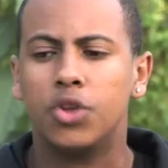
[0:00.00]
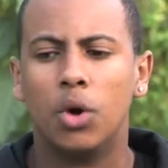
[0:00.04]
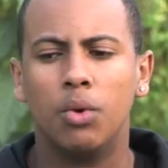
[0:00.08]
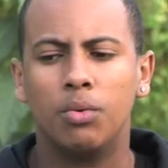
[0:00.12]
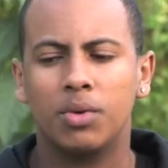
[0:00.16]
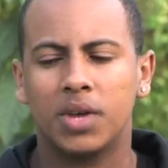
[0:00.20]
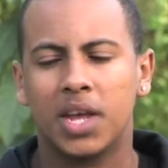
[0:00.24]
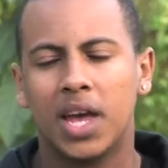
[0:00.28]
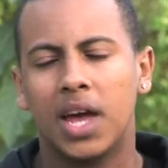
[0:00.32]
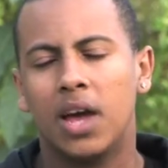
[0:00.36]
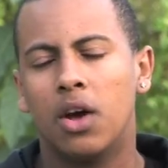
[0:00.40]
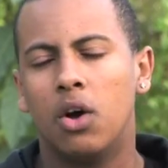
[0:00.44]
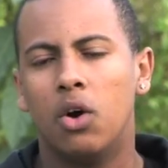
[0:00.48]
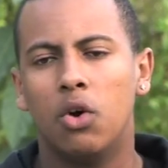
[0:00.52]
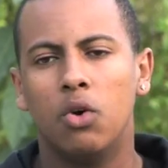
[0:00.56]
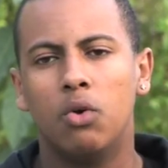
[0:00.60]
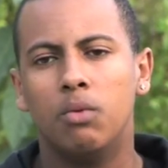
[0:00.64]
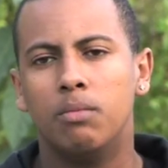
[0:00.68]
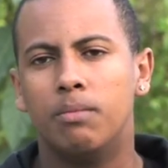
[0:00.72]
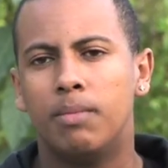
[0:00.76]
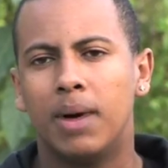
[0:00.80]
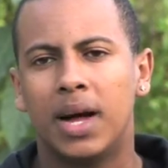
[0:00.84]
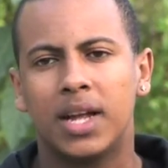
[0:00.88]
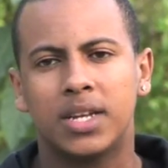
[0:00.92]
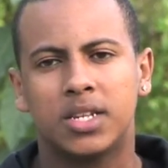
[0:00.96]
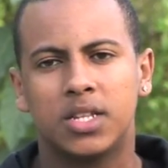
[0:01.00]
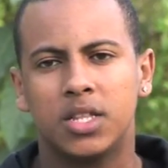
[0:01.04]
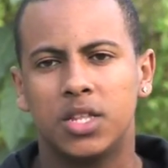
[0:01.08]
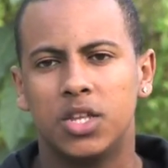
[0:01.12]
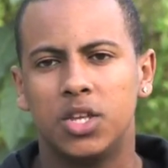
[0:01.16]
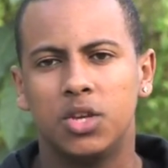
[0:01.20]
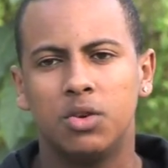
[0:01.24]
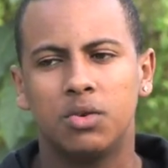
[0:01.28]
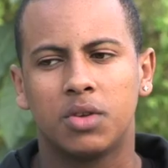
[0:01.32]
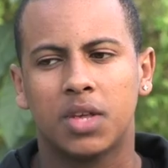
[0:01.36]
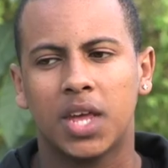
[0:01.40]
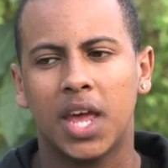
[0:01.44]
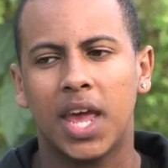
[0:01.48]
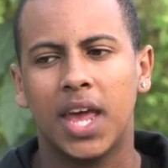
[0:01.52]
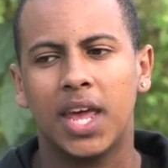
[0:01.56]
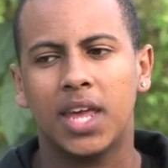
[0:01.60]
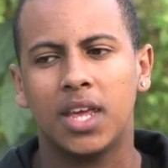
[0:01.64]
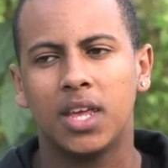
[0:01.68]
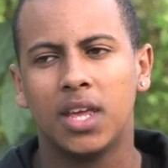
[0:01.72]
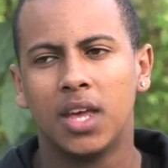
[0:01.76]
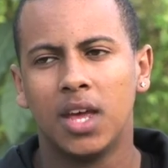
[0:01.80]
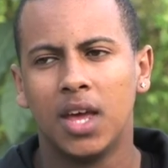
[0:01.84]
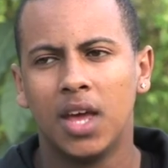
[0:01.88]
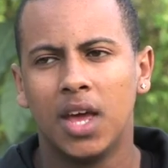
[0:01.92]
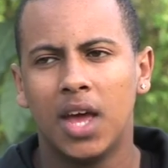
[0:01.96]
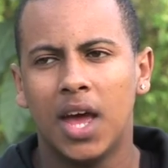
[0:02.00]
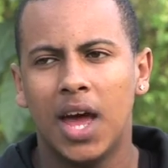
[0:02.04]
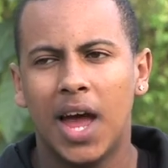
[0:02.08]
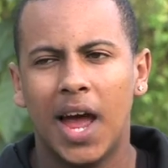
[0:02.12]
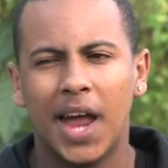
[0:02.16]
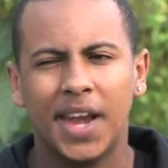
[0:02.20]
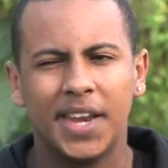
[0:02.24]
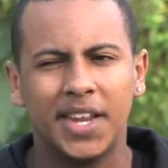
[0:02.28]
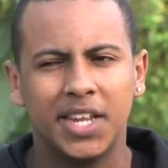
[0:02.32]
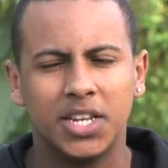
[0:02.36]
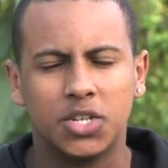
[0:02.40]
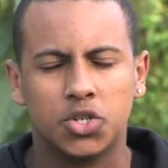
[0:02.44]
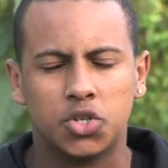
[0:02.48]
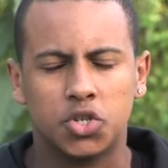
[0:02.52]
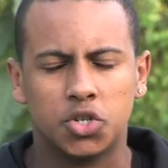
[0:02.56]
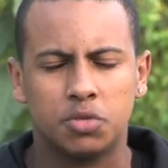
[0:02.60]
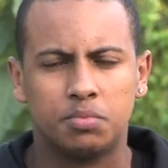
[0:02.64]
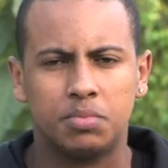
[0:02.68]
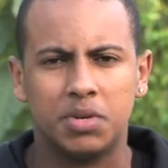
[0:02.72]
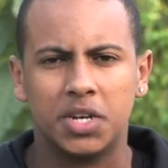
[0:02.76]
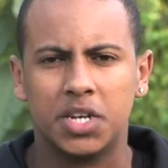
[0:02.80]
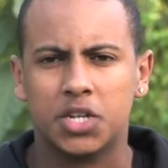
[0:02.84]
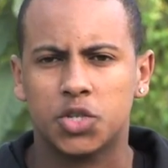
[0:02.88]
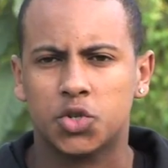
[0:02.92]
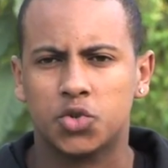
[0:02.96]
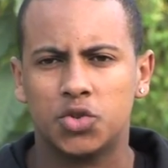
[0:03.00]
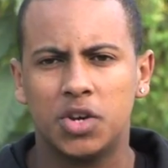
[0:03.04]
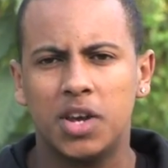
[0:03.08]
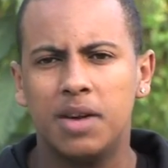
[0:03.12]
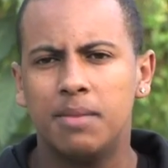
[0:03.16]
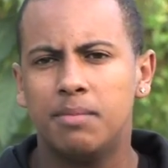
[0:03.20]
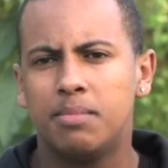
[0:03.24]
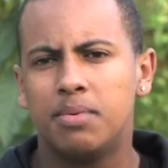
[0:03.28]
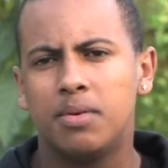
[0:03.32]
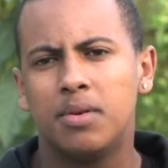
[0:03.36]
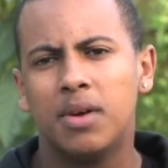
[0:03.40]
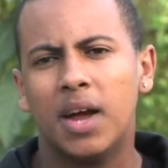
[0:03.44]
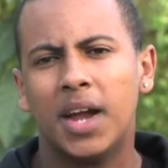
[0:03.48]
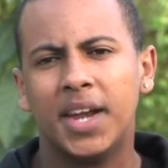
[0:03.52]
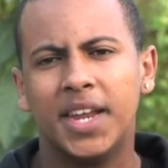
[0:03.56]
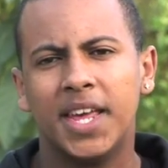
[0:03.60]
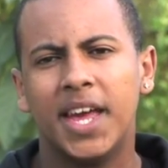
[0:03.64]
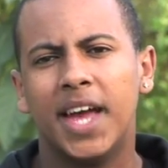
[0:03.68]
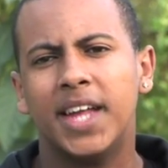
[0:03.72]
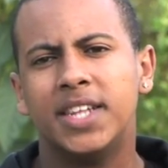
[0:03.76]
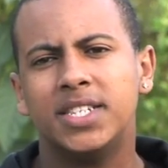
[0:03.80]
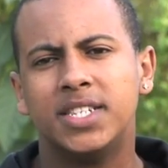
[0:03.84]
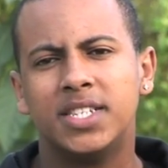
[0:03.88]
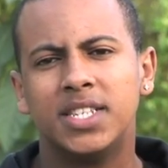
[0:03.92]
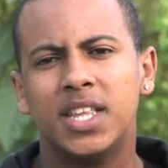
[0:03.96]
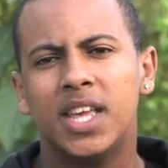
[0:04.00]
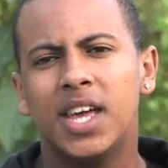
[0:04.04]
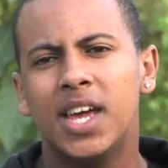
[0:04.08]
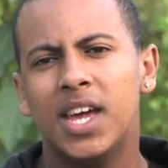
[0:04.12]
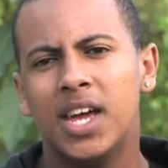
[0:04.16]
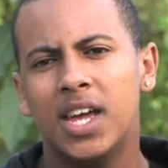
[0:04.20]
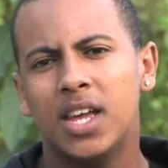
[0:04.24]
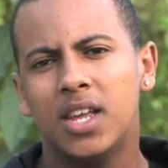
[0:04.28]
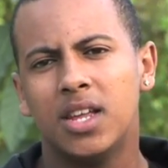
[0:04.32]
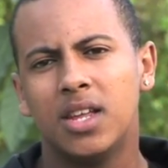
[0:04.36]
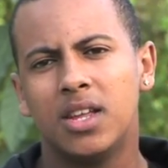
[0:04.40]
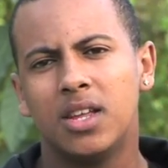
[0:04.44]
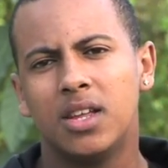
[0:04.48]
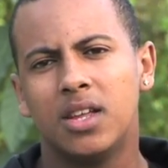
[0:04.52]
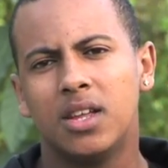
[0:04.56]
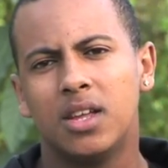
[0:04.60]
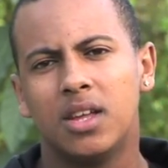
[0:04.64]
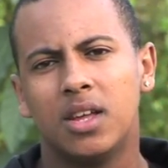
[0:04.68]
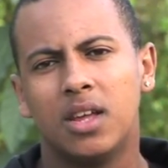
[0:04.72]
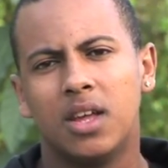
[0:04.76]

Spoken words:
don't get home back to the UK and it just be a trip and it ends there.